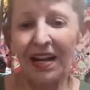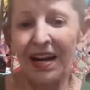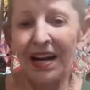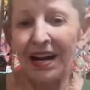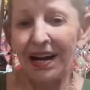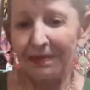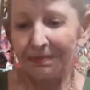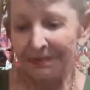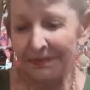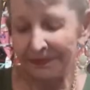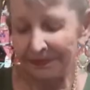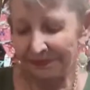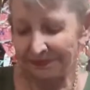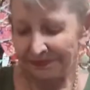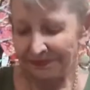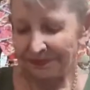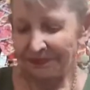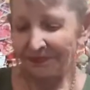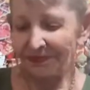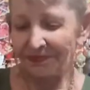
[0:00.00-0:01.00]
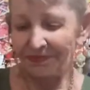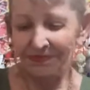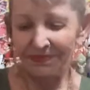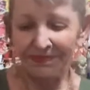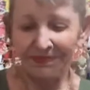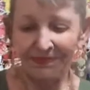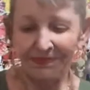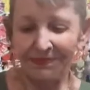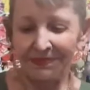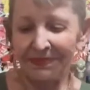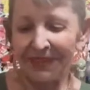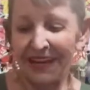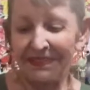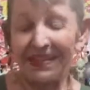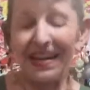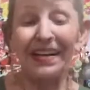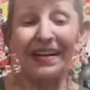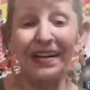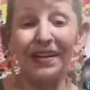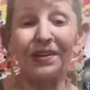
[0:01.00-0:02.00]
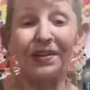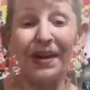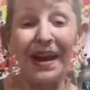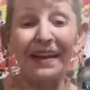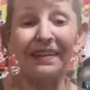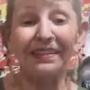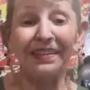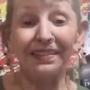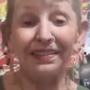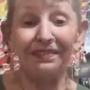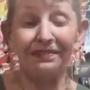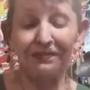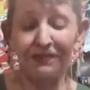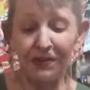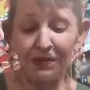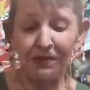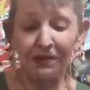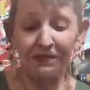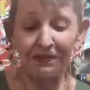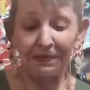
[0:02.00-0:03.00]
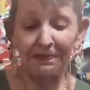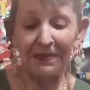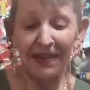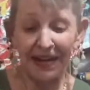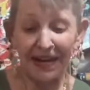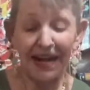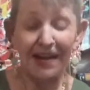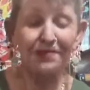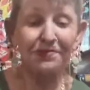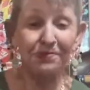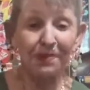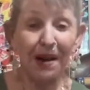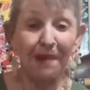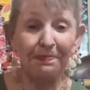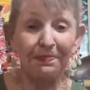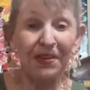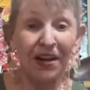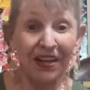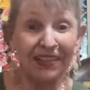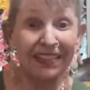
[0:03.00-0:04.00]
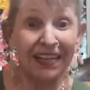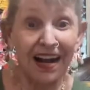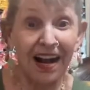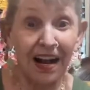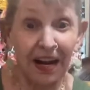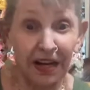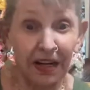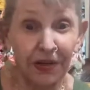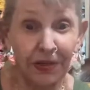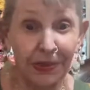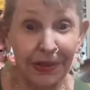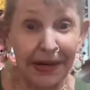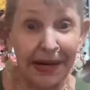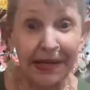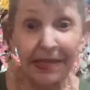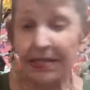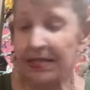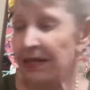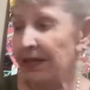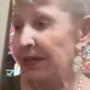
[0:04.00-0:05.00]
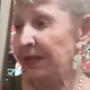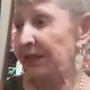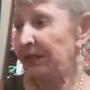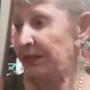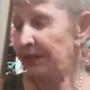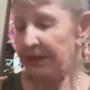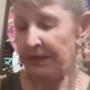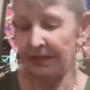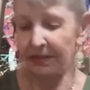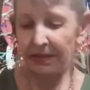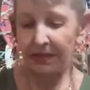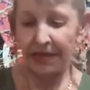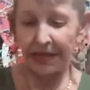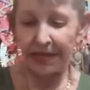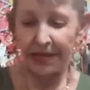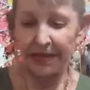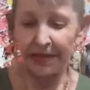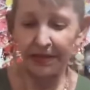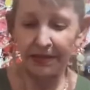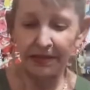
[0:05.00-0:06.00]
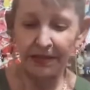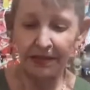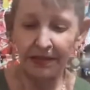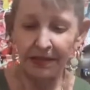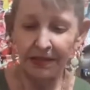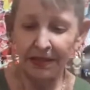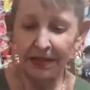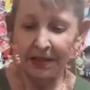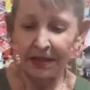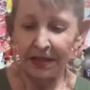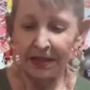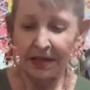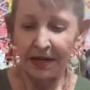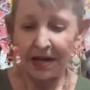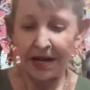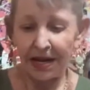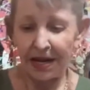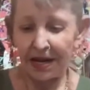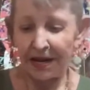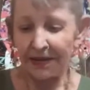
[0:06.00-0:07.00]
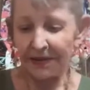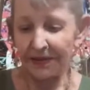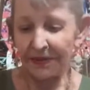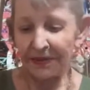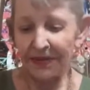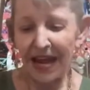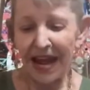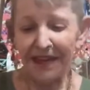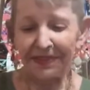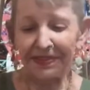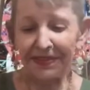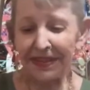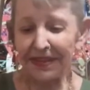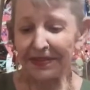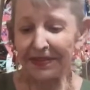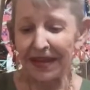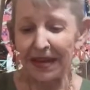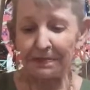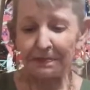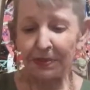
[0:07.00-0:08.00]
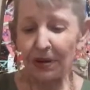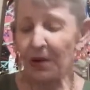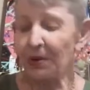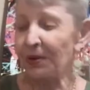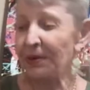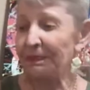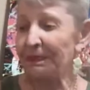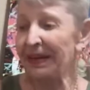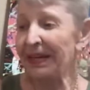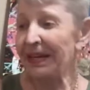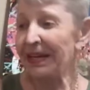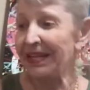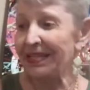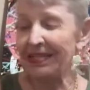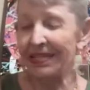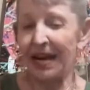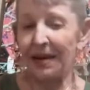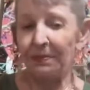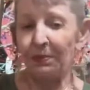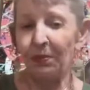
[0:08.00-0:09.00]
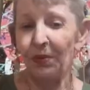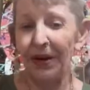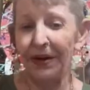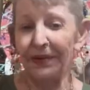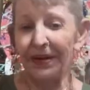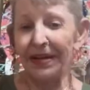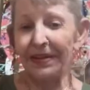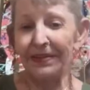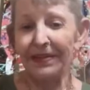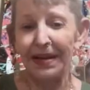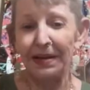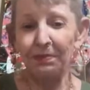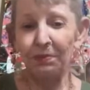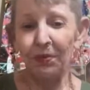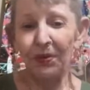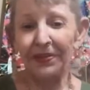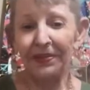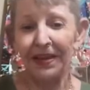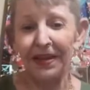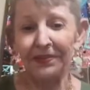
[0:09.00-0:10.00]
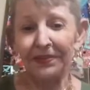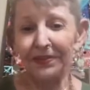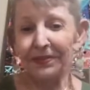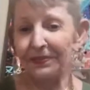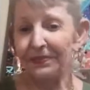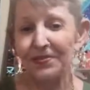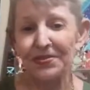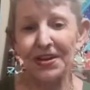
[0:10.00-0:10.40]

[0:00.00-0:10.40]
Um, I've got a crack in a few of them that I dropped on concrete, okay? Uh, not that they broke because I'm wearing them with others.